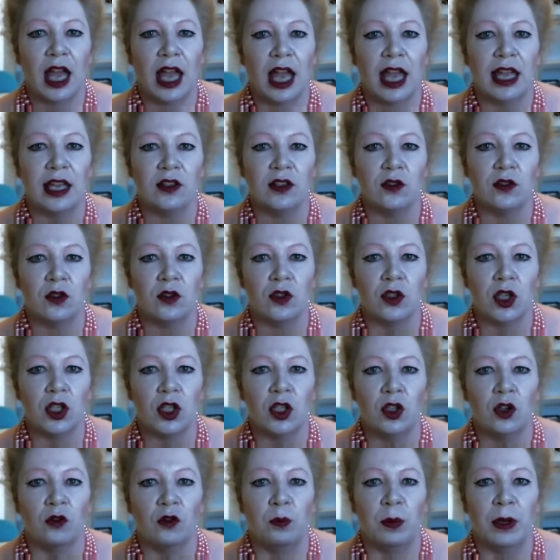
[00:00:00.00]
and
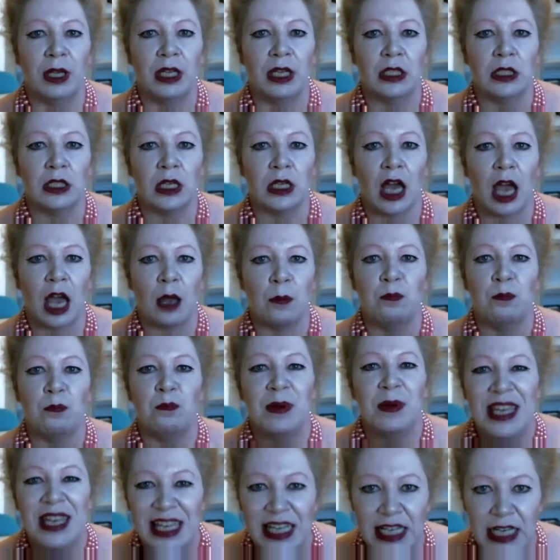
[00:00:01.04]
you've been a
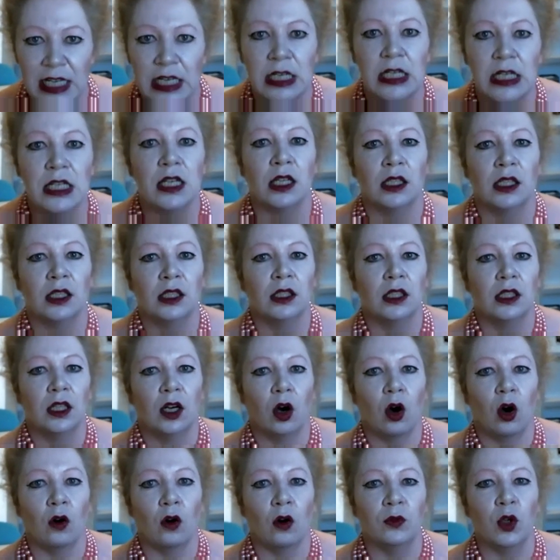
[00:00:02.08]
beacon
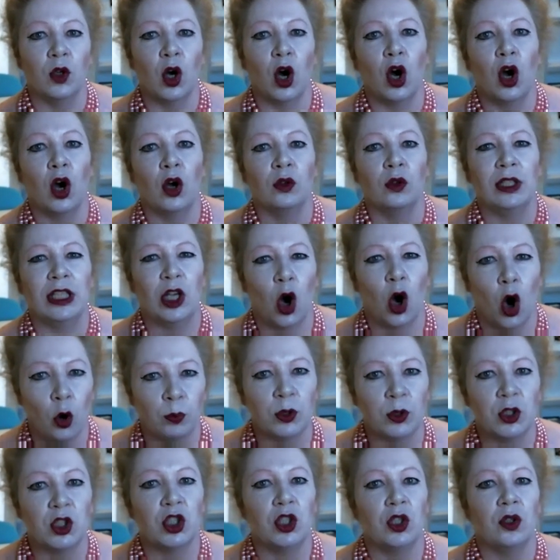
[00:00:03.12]
of not only
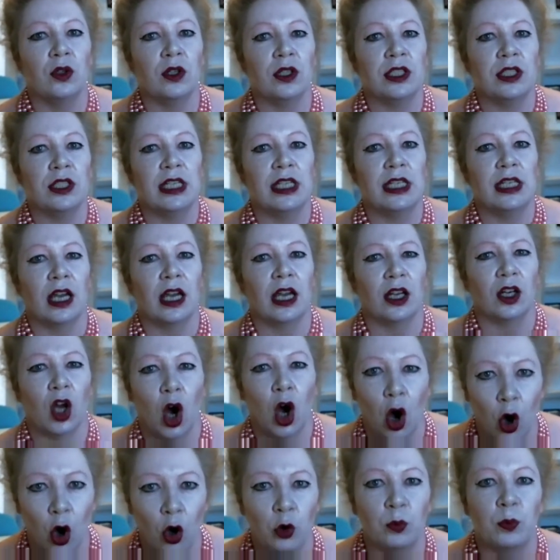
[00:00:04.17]
opportunity and
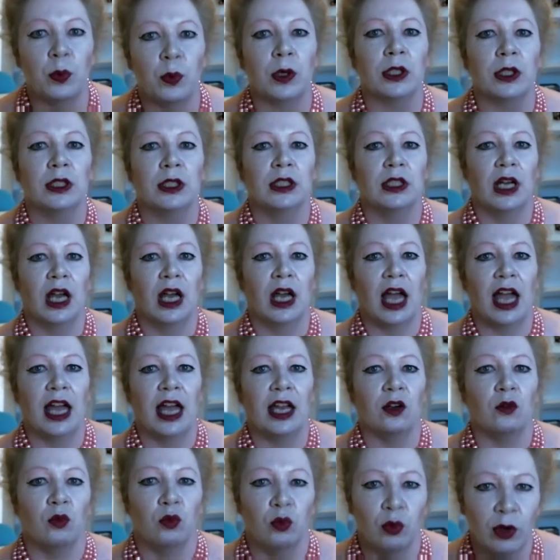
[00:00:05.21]
hope
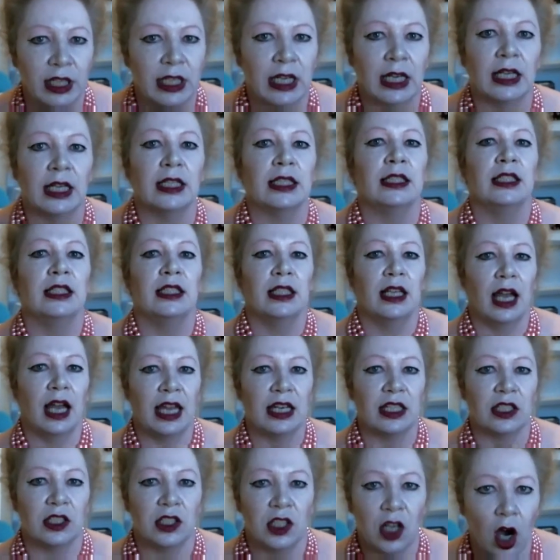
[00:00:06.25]
and rigor
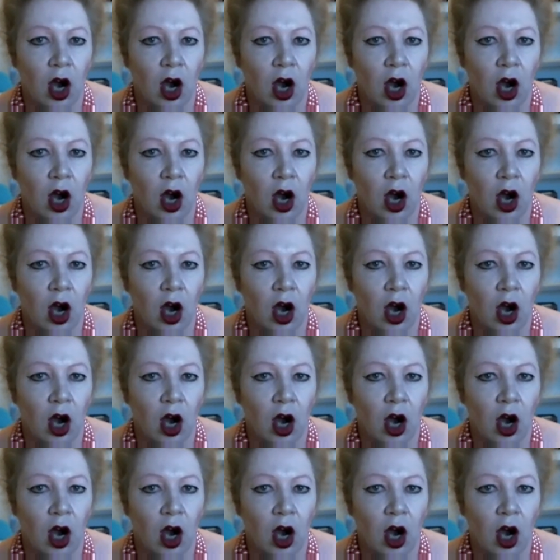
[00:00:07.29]
and